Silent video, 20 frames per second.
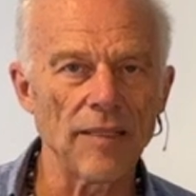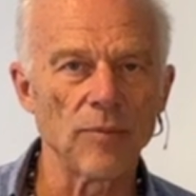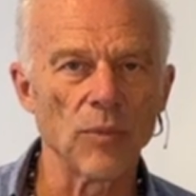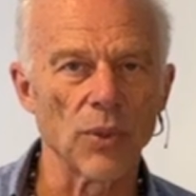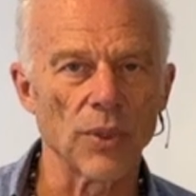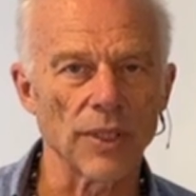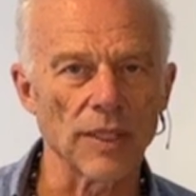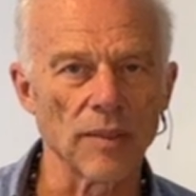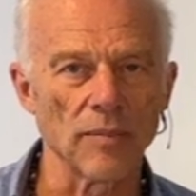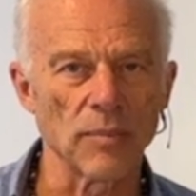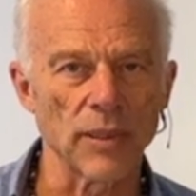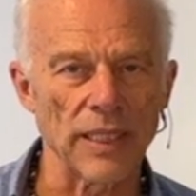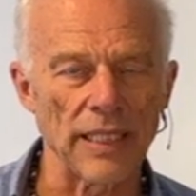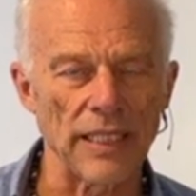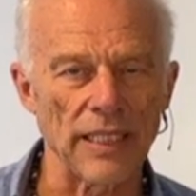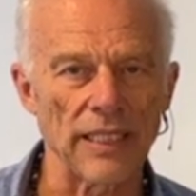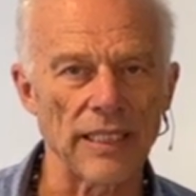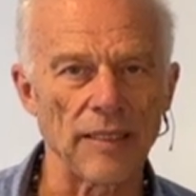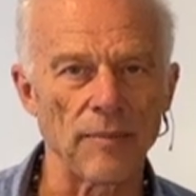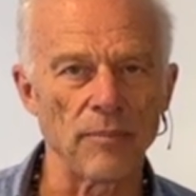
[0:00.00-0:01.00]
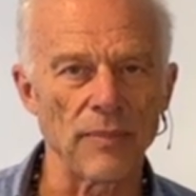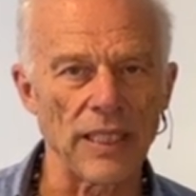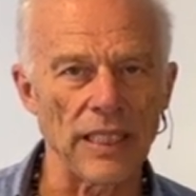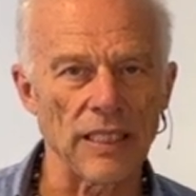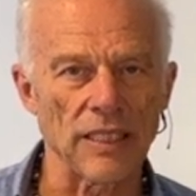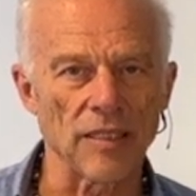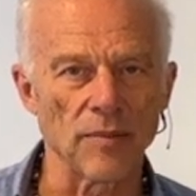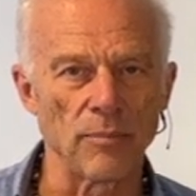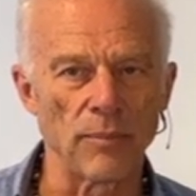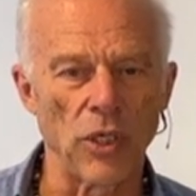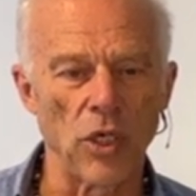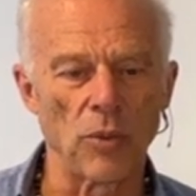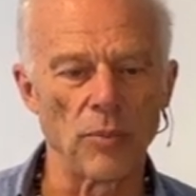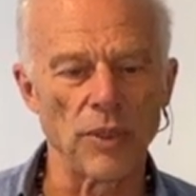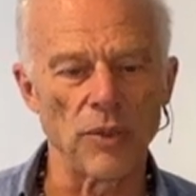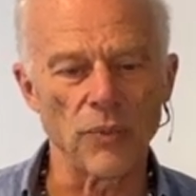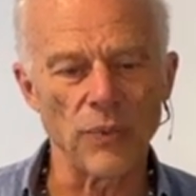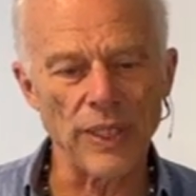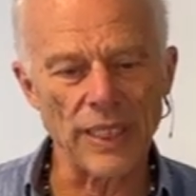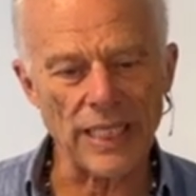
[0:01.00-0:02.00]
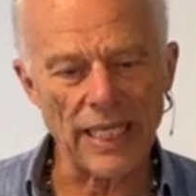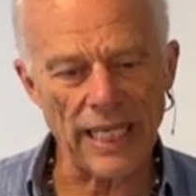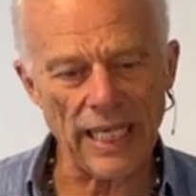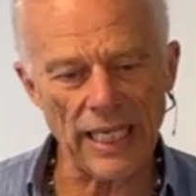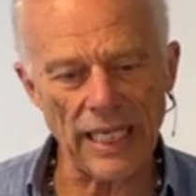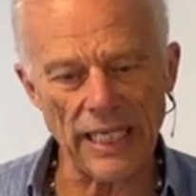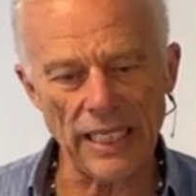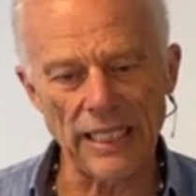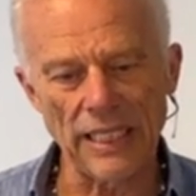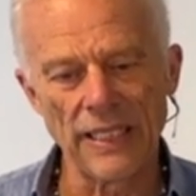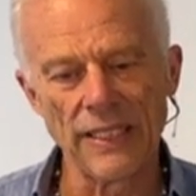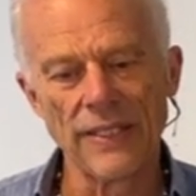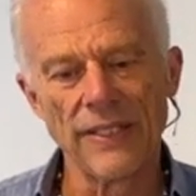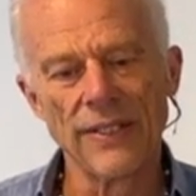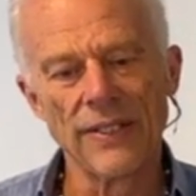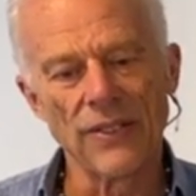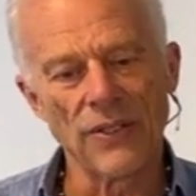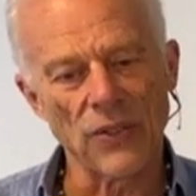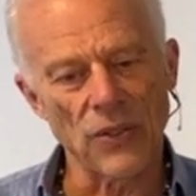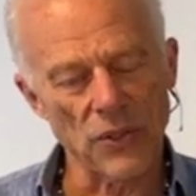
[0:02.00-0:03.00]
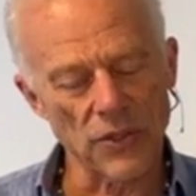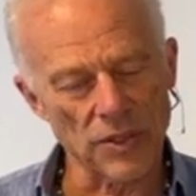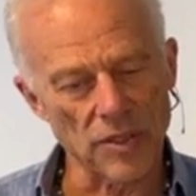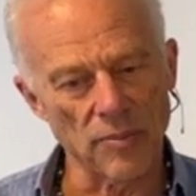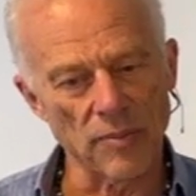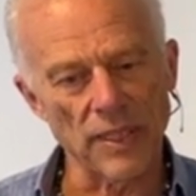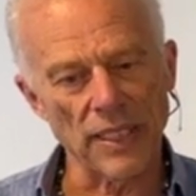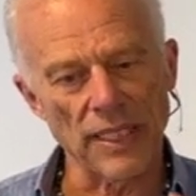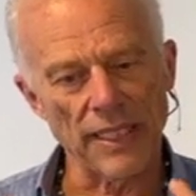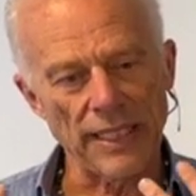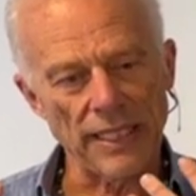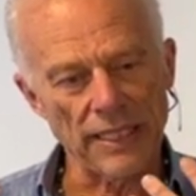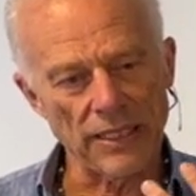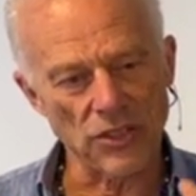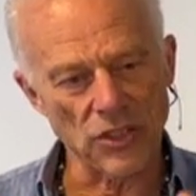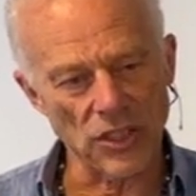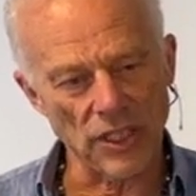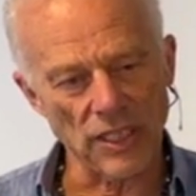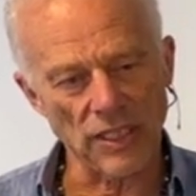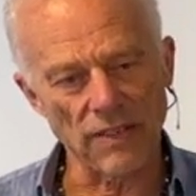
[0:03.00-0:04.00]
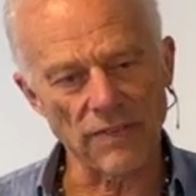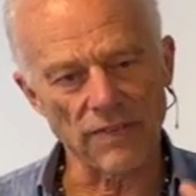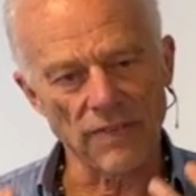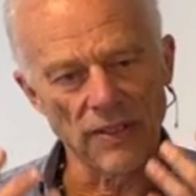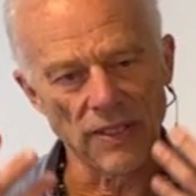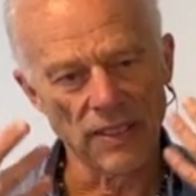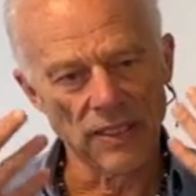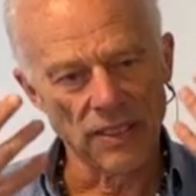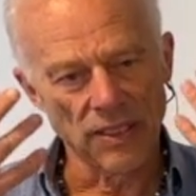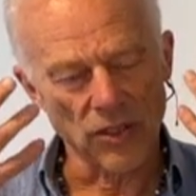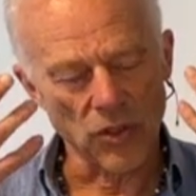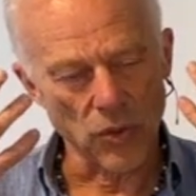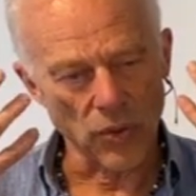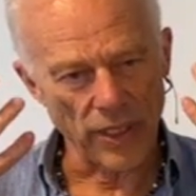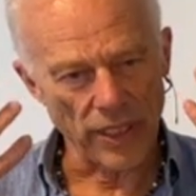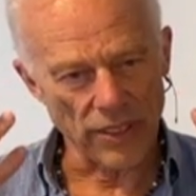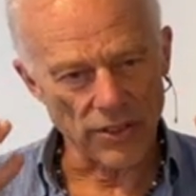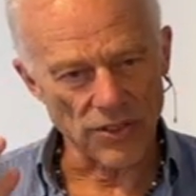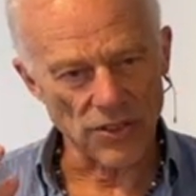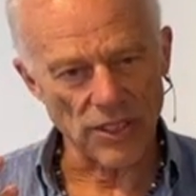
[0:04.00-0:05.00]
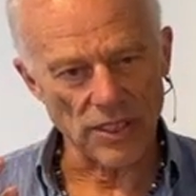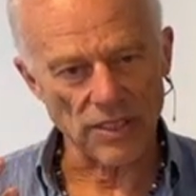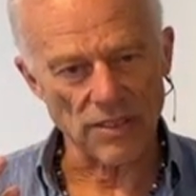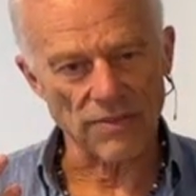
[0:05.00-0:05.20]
more completely meet the moment. We can ultimately achieve greater sense